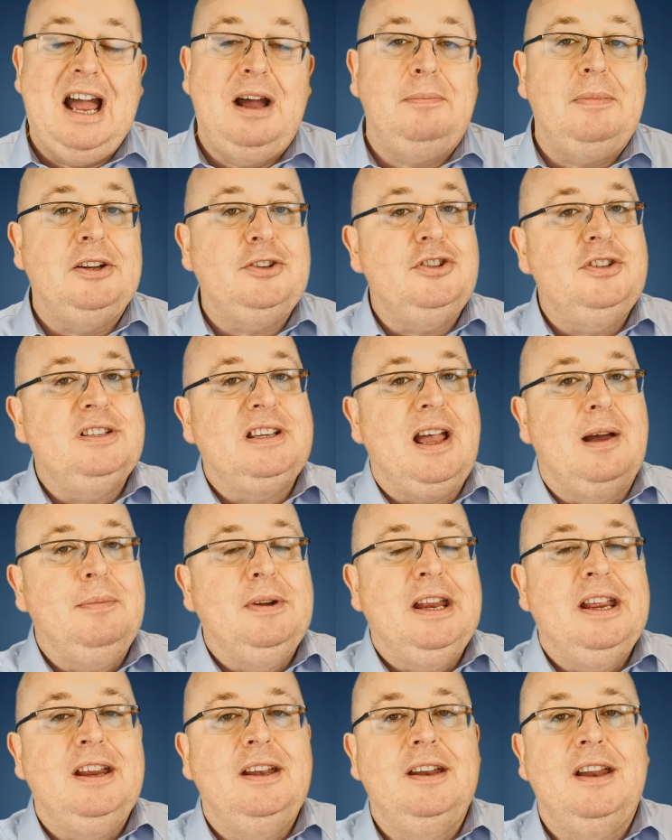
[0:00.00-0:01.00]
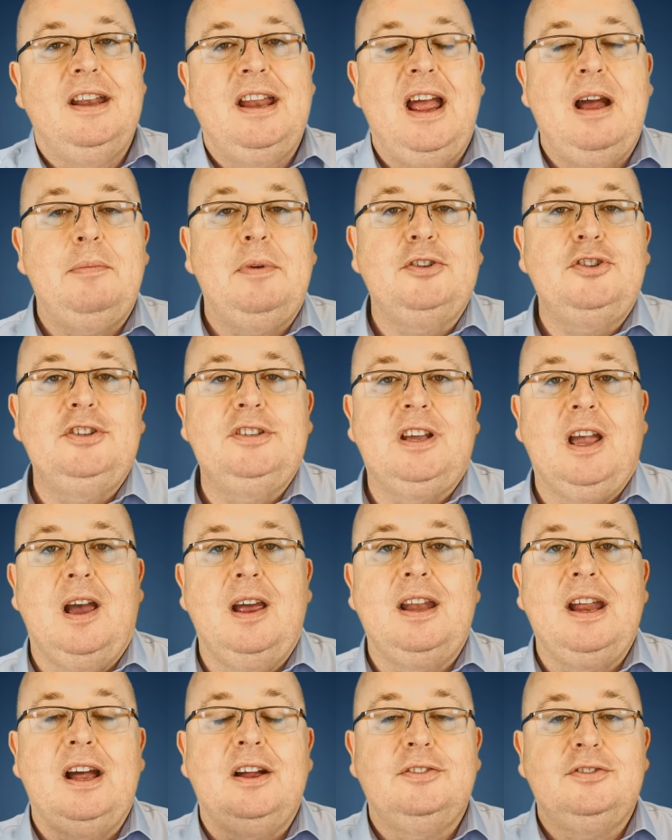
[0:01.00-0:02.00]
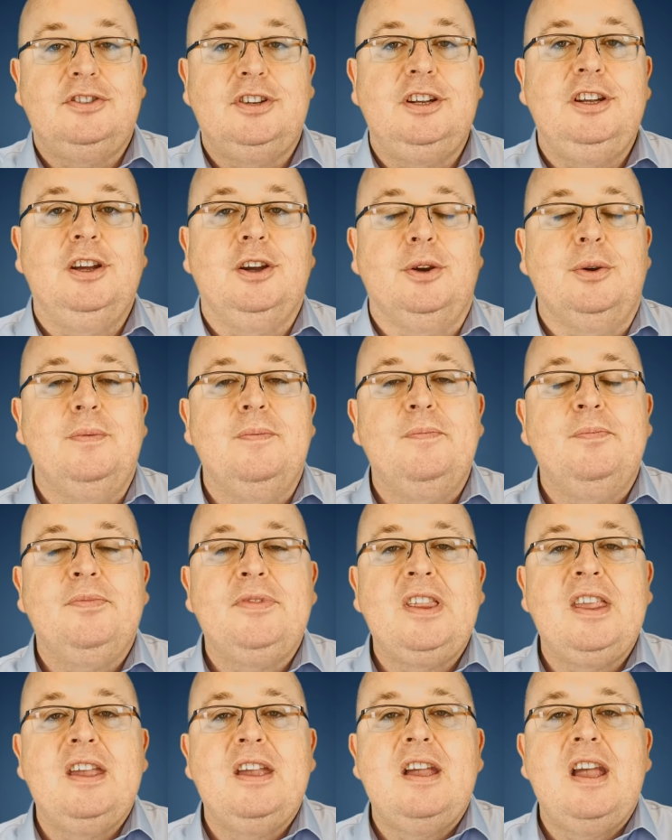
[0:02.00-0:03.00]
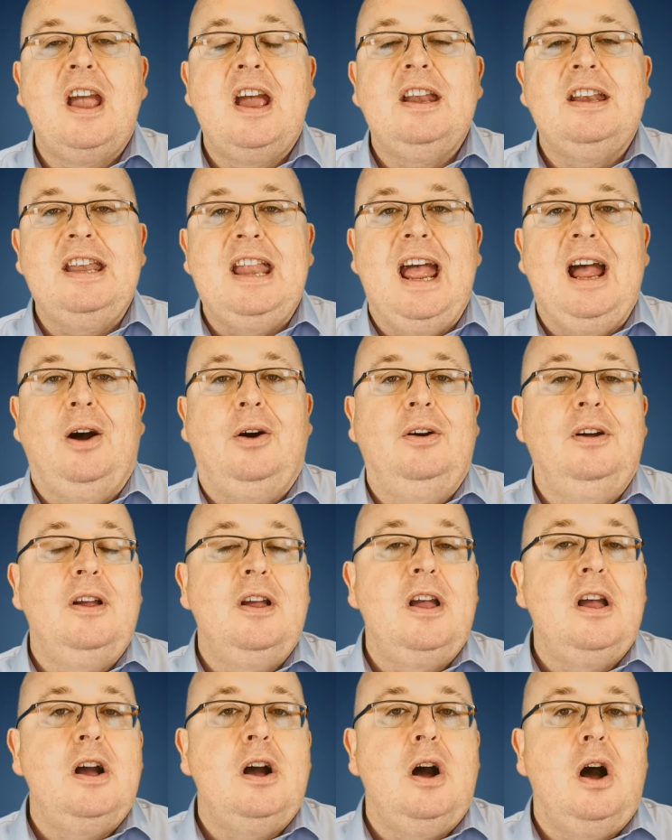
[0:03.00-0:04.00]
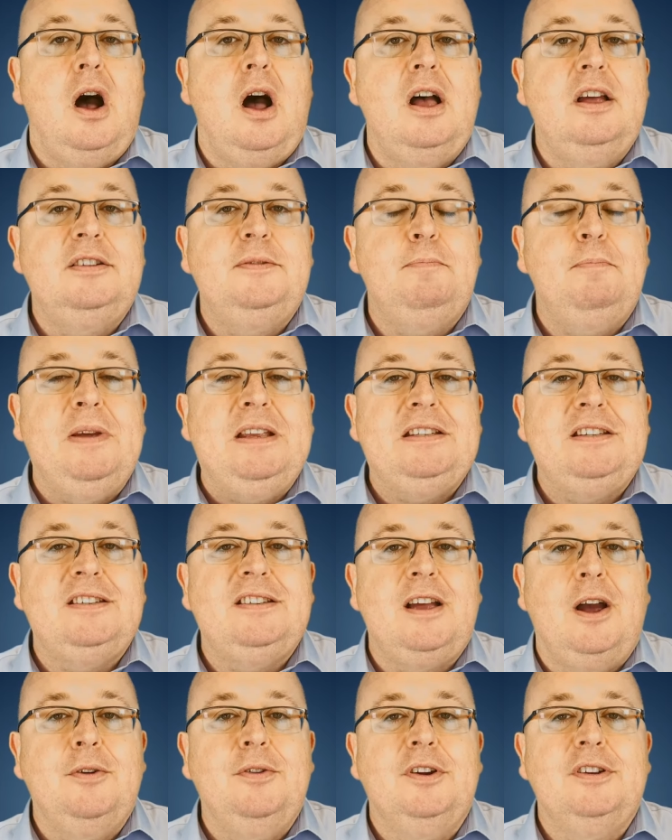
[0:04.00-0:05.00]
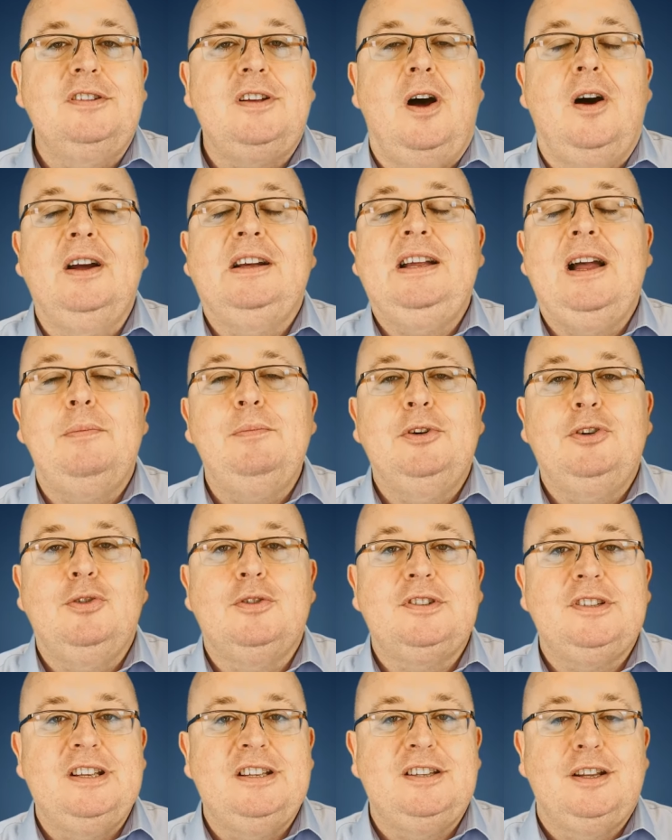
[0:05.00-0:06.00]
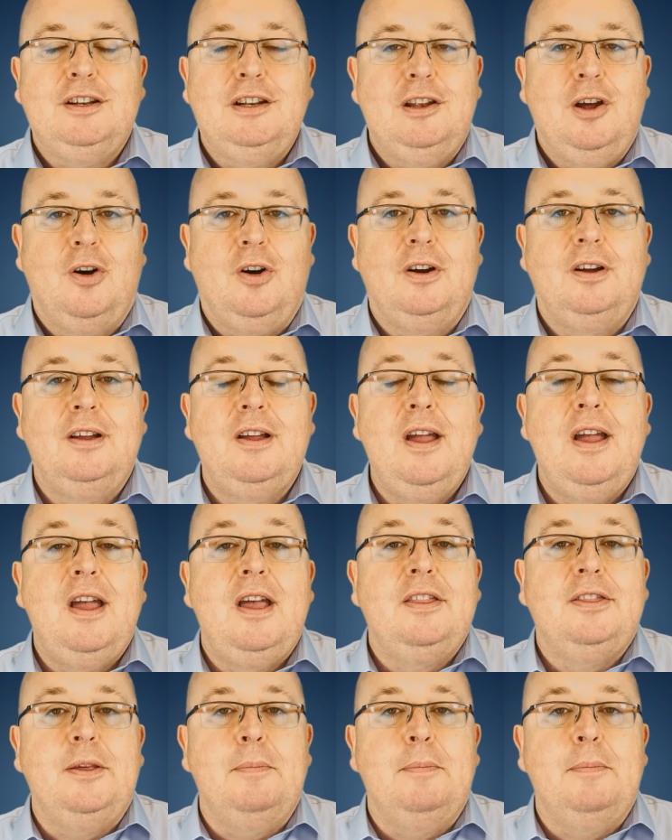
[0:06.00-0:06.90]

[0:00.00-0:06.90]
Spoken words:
much is coming in and how much is going out to you. Now, as business owners, I come across this a lot. The